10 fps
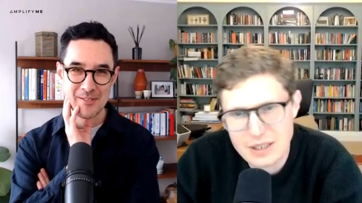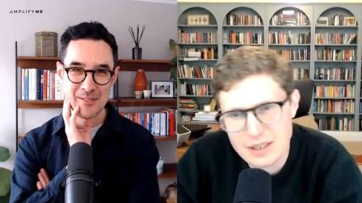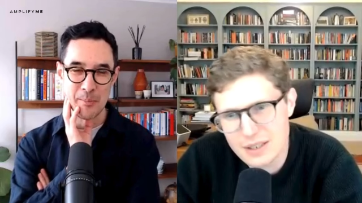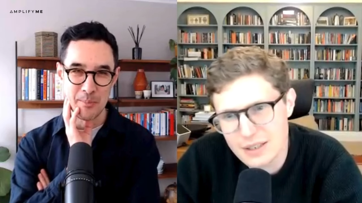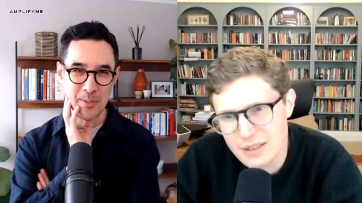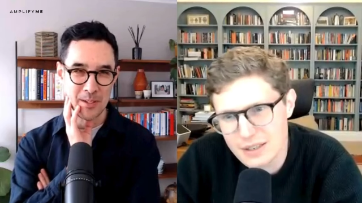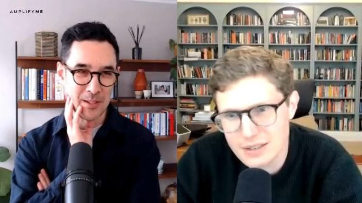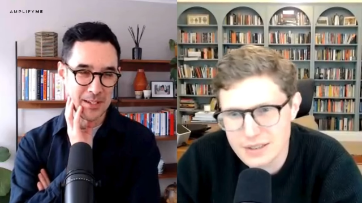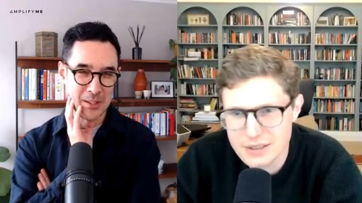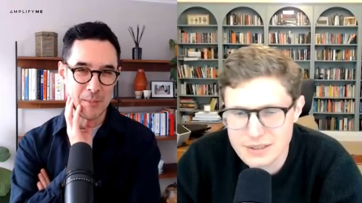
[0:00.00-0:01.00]
Speaker 1: de
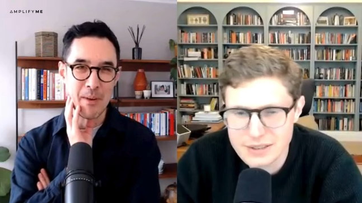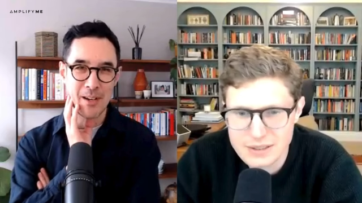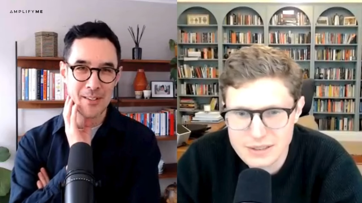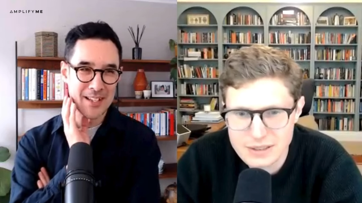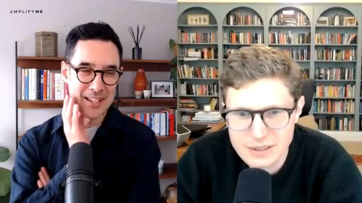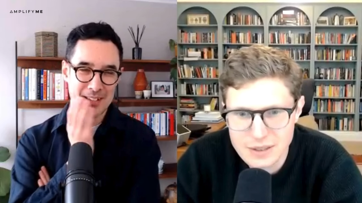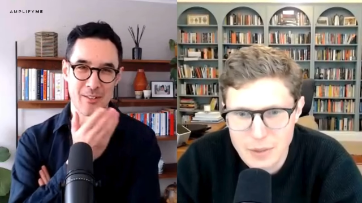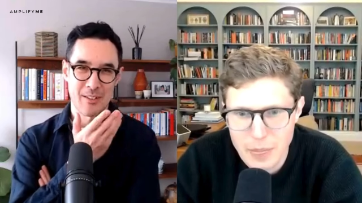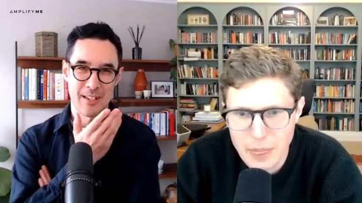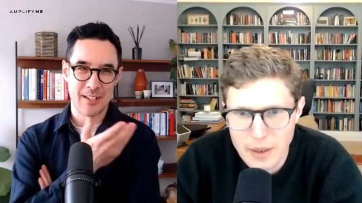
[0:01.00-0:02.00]
like demand it,
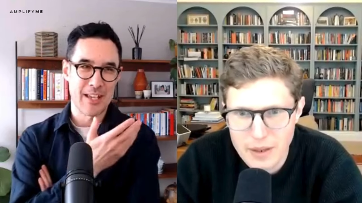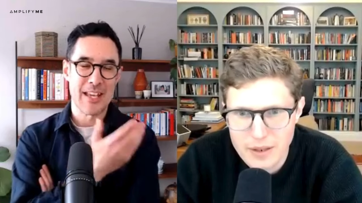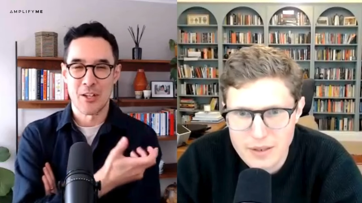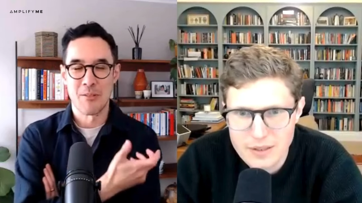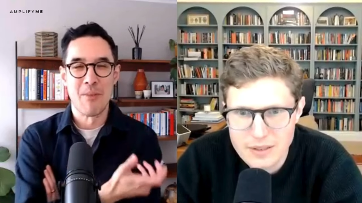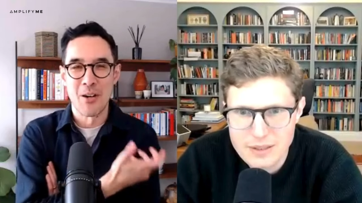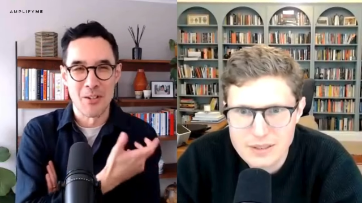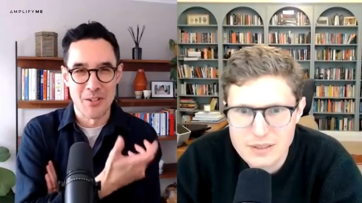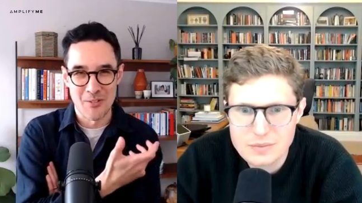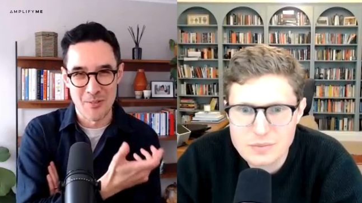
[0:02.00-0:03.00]
it it
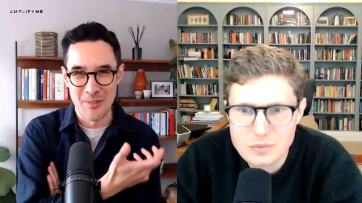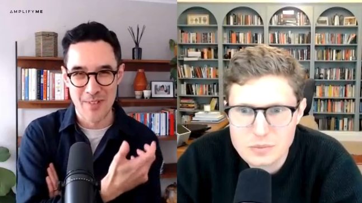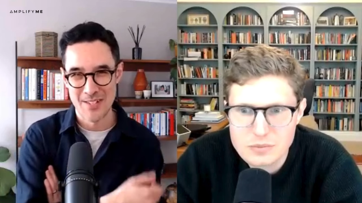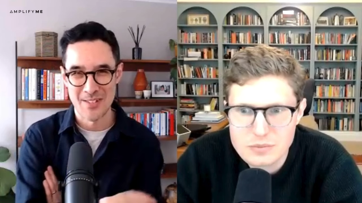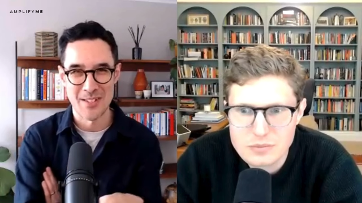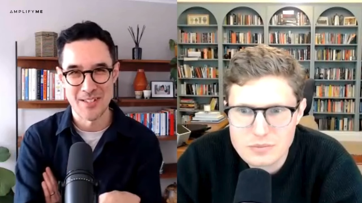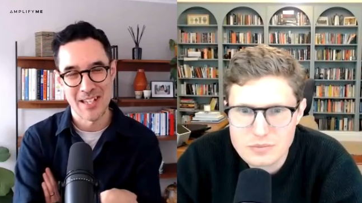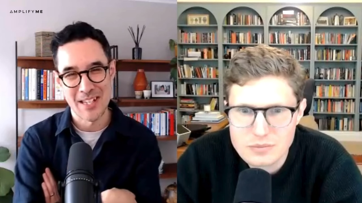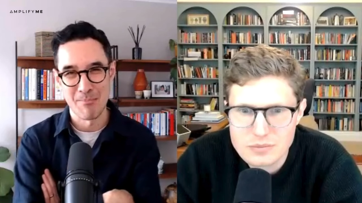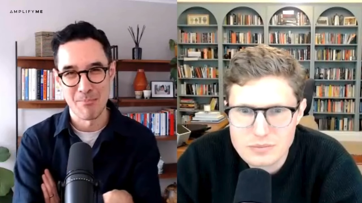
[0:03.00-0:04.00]
commands from investors
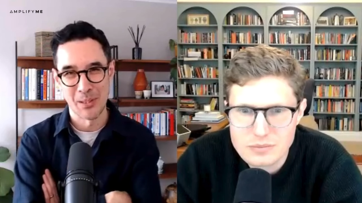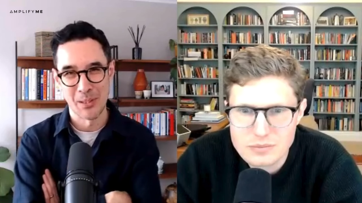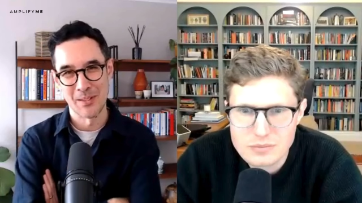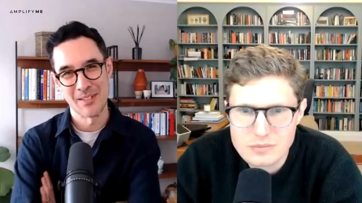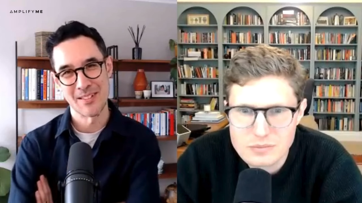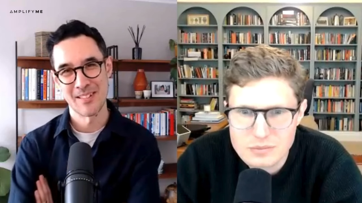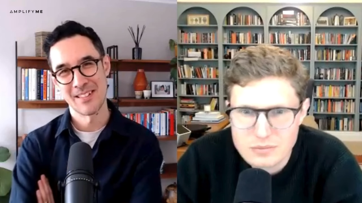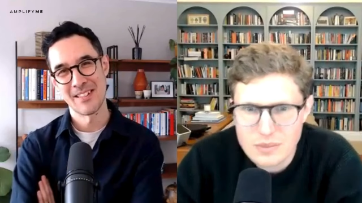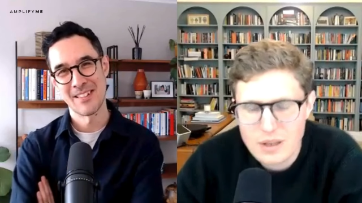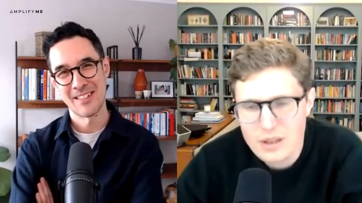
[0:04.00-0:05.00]
that he can pull on?
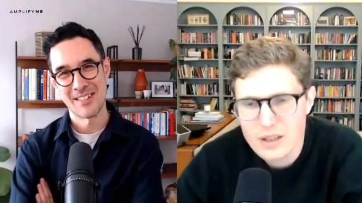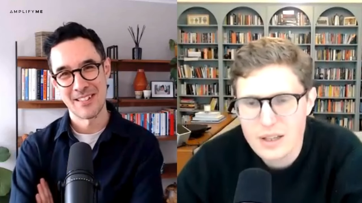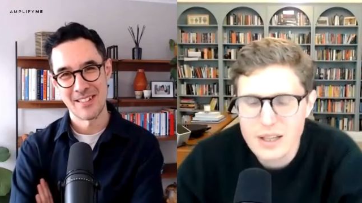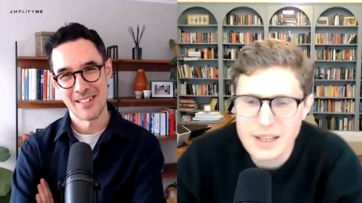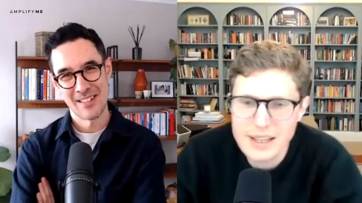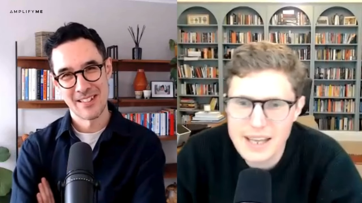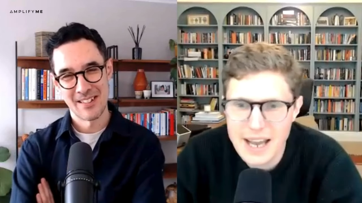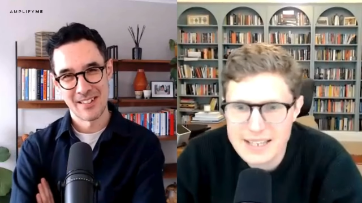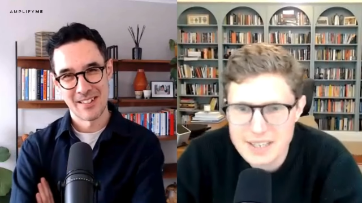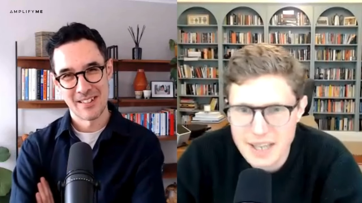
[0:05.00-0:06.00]

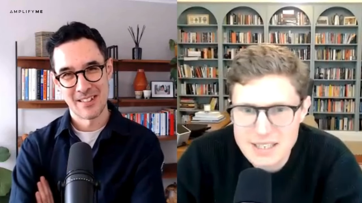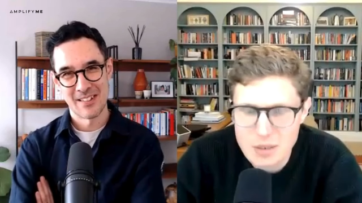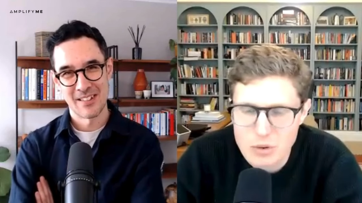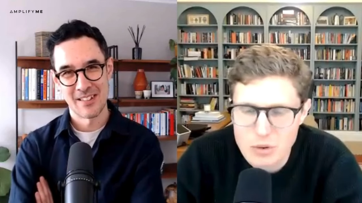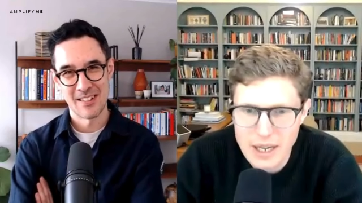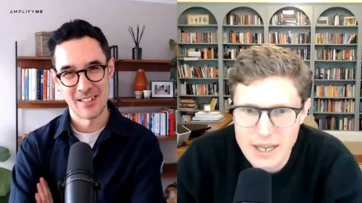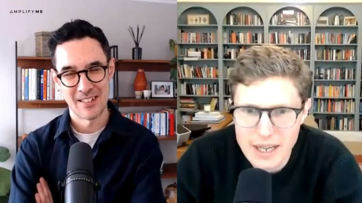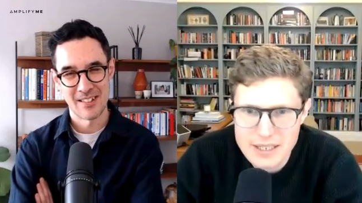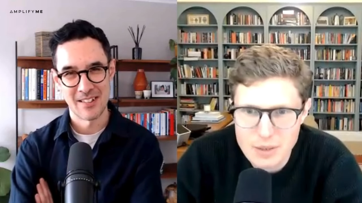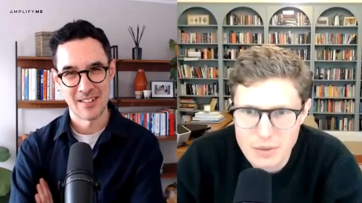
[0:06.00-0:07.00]
Speaker 2: Yeah, it's a, it's a
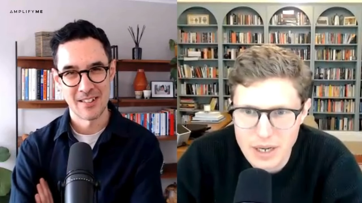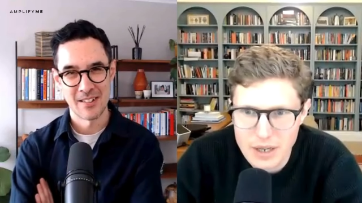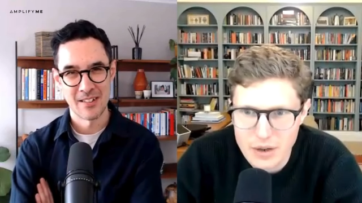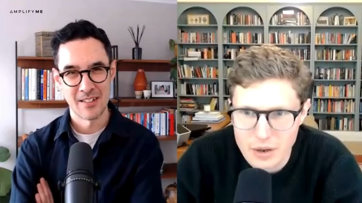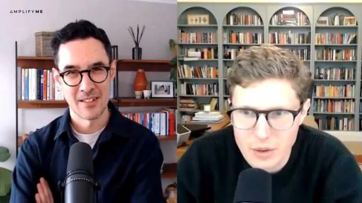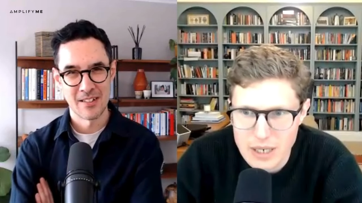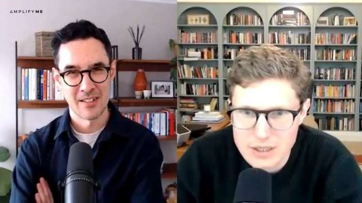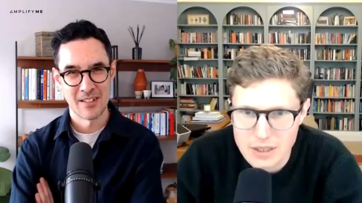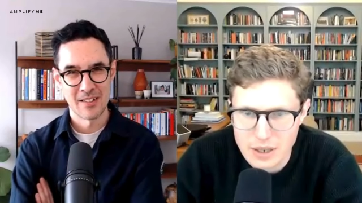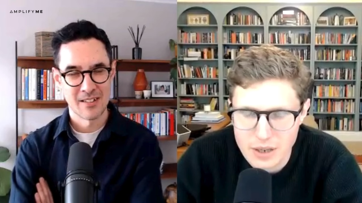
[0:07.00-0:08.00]
really it's a really good
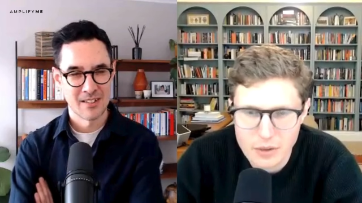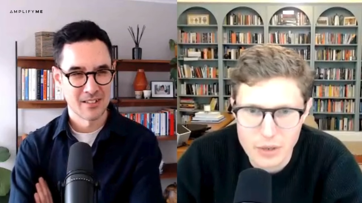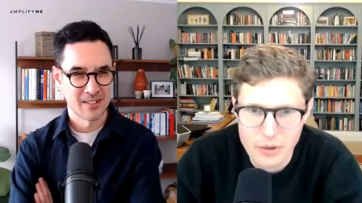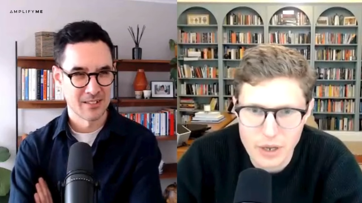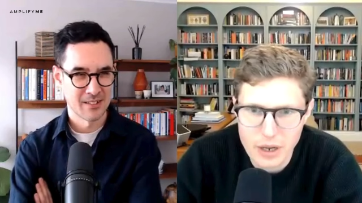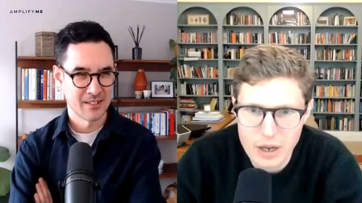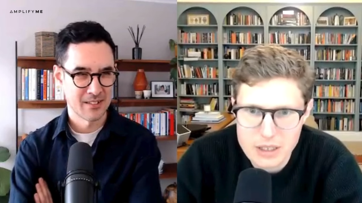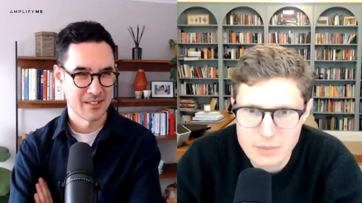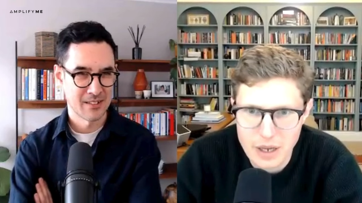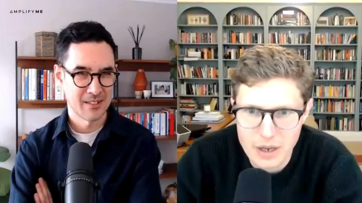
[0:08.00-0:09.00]
question. I thought you were
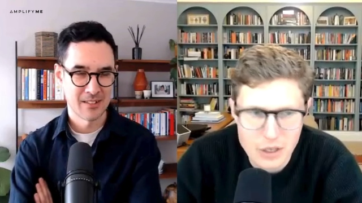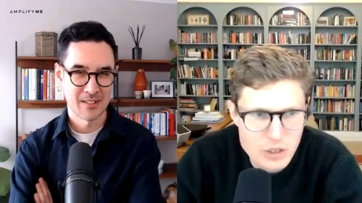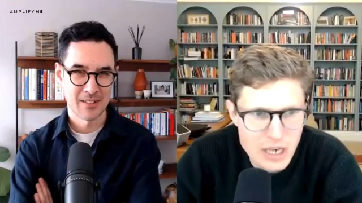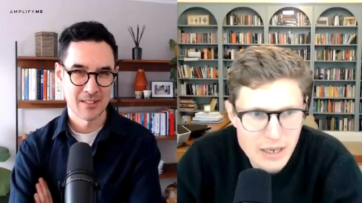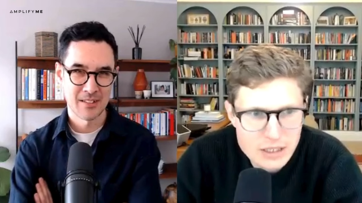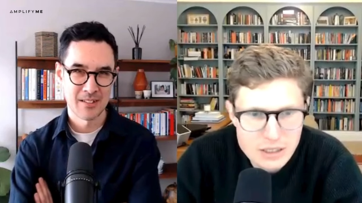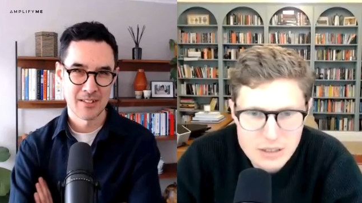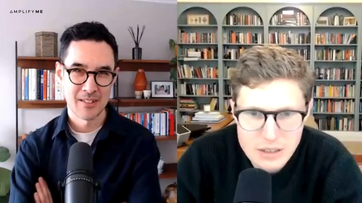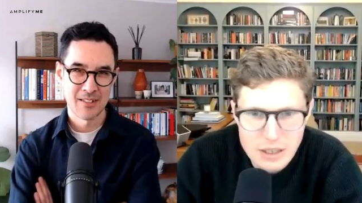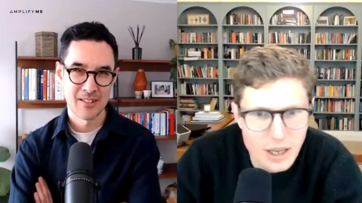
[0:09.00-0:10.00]
going to ask me, "Are you
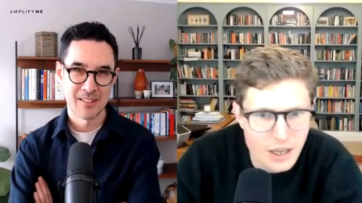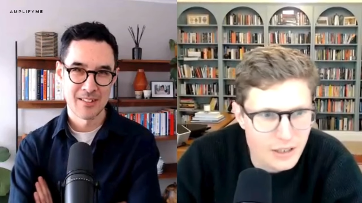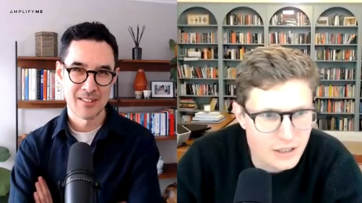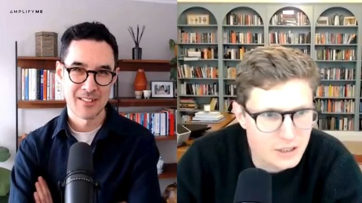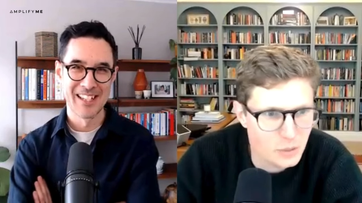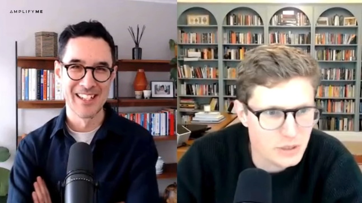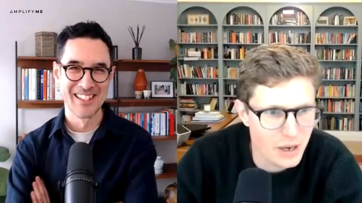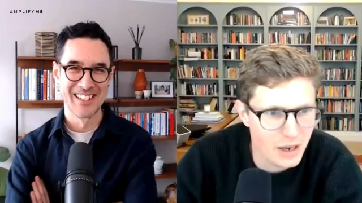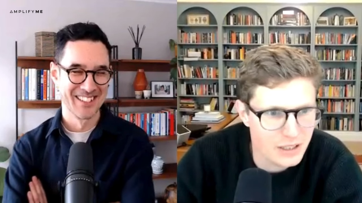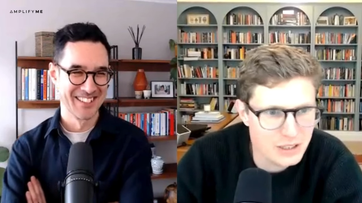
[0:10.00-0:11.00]
jealous?" And
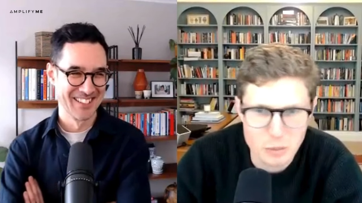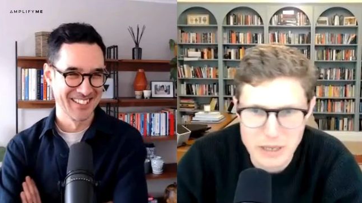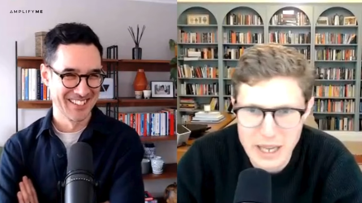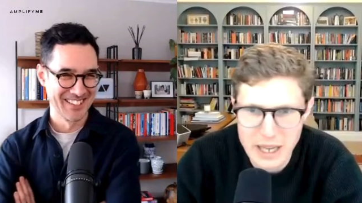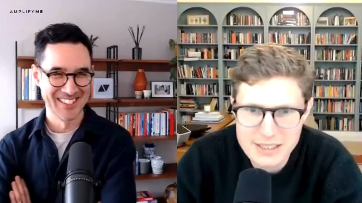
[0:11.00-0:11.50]
to which my answer would be